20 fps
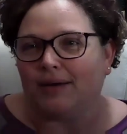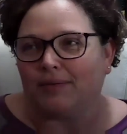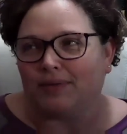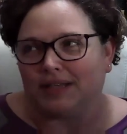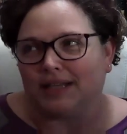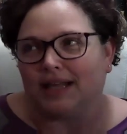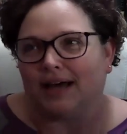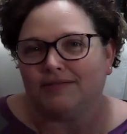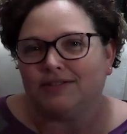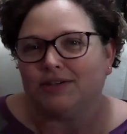
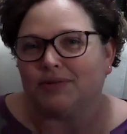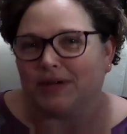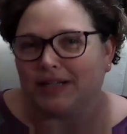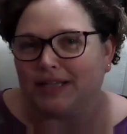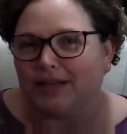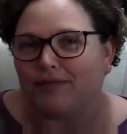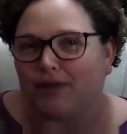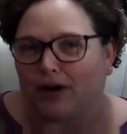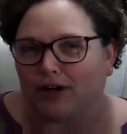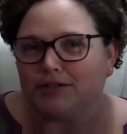would love to
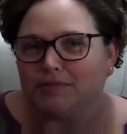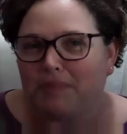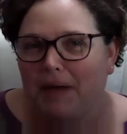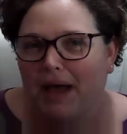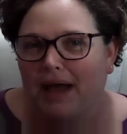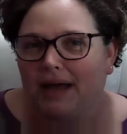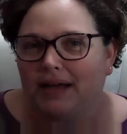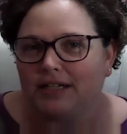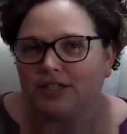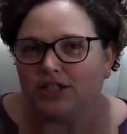read the first
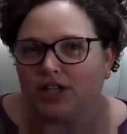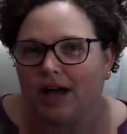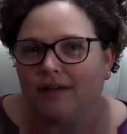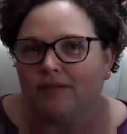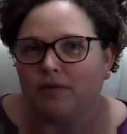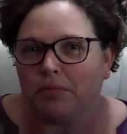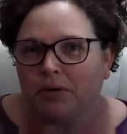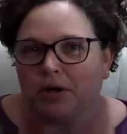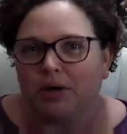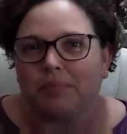page of
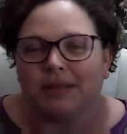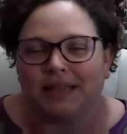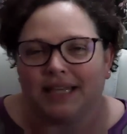a book,